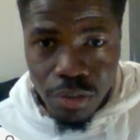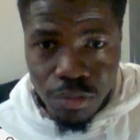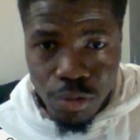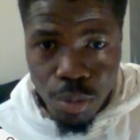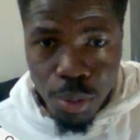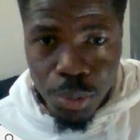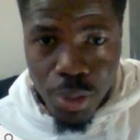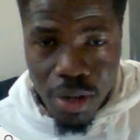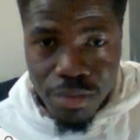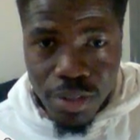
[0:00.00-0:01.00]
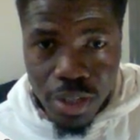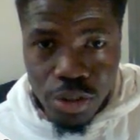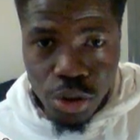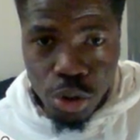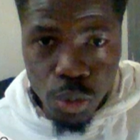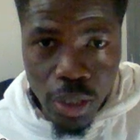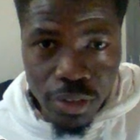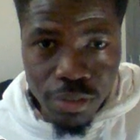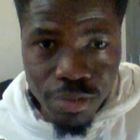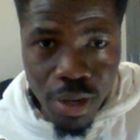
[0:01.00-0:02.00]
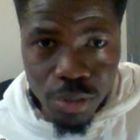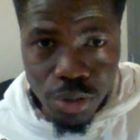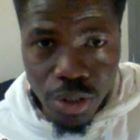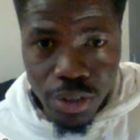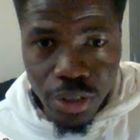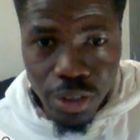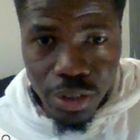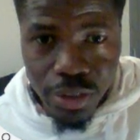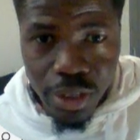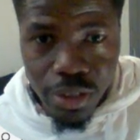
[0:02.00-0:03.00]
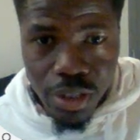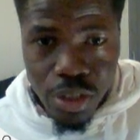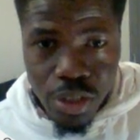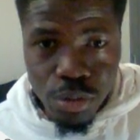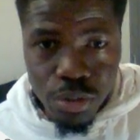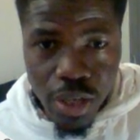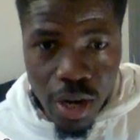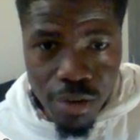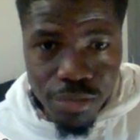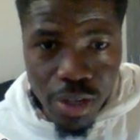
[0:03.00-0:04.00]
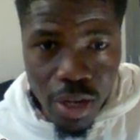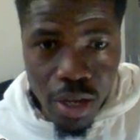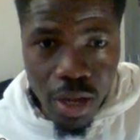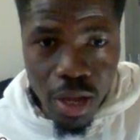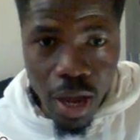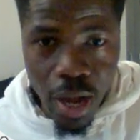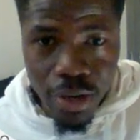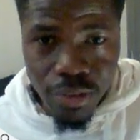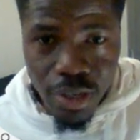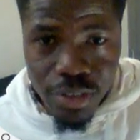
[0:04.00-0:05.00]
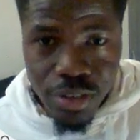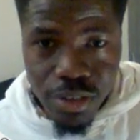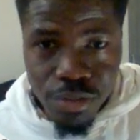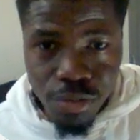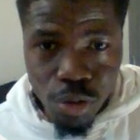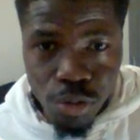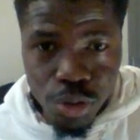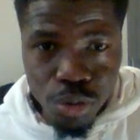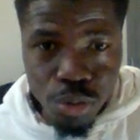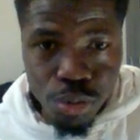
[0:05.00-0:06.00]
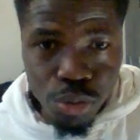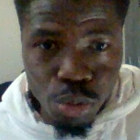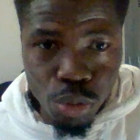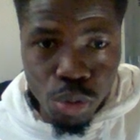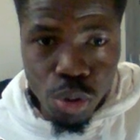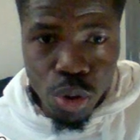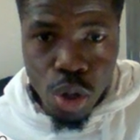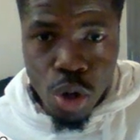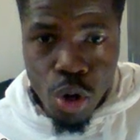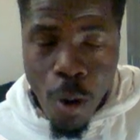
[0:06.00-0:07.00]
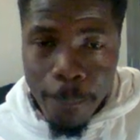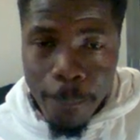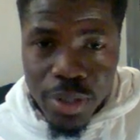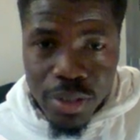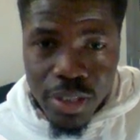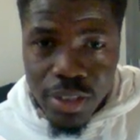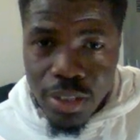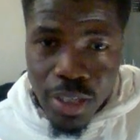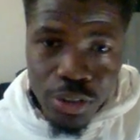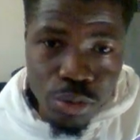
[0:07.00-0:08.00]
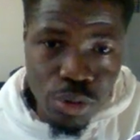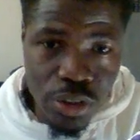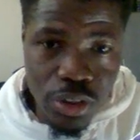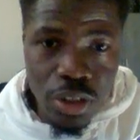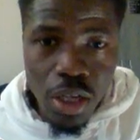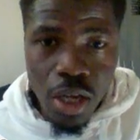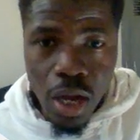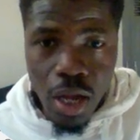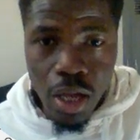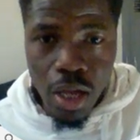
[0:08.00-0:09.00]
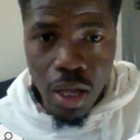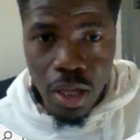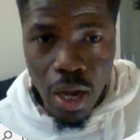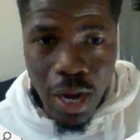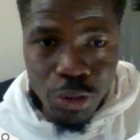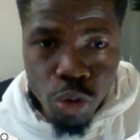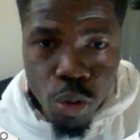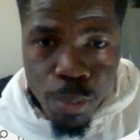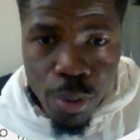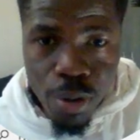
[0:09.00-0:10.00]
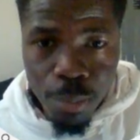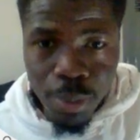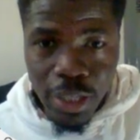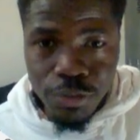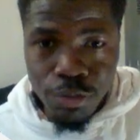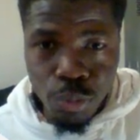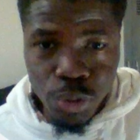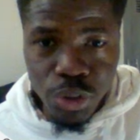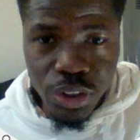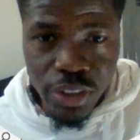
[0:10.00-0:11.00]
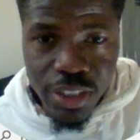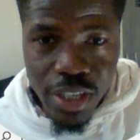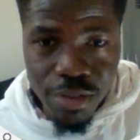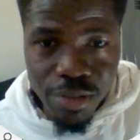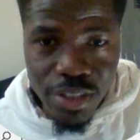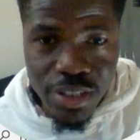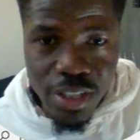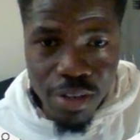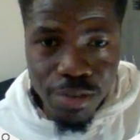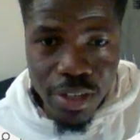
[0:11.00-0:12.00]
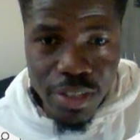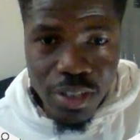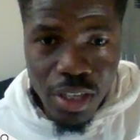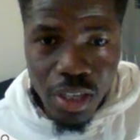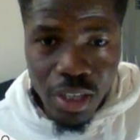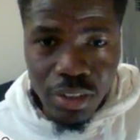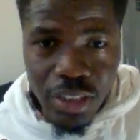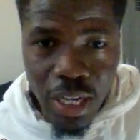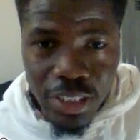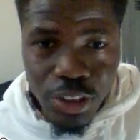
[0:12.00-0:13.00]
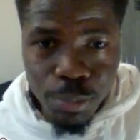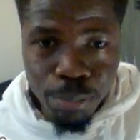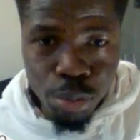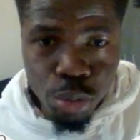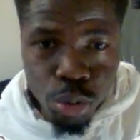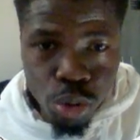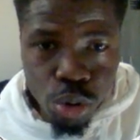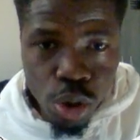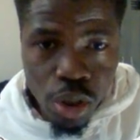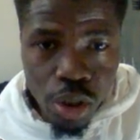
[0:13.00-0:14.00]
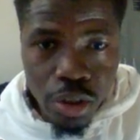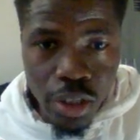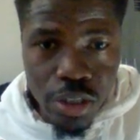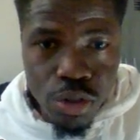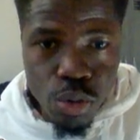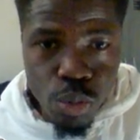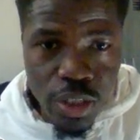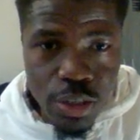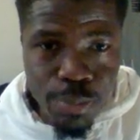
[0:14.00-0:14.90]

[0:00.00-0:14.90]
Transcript: from what we have here, it showed that the file was already created. So thereafter, I ran the following code to copy the data to the Hadoop platform, which is ADFS, DFS dash put, then student